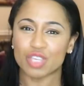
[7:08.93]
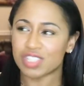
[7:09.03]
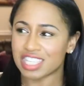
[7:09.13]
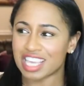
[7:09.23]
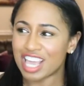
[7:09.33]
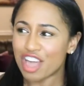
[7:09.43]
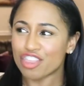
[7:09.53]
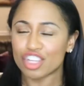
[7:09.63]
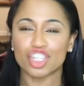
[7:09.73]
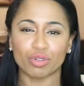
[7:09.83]
you see
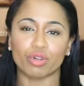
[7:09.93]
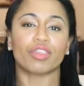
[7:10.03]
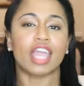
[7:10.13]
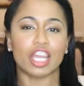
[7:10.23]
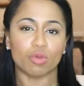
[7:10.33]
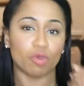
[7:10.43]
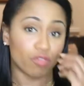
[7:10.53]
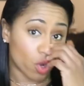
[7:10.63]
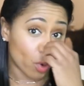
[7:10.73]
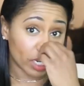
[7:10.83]
the truth and you move
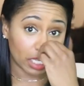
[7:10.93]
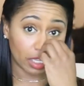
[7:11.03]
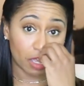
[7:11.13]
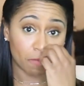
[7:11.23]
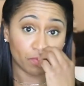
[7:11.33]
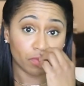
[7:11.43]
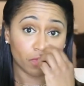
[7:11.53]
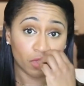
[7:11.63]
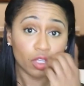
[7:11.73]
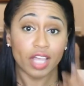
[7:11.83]
accordingly.
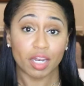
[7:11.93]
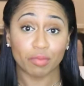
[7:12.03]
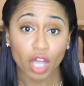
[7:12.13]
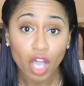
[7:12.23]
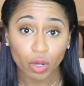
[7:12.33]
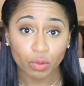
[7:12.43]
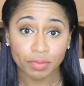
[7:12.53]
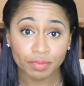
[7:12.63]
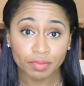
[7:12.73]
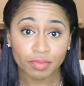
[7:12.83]
You let him go.
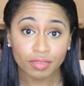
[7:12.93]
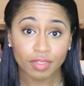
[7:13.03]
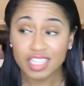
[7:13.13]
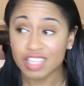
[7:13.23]
Because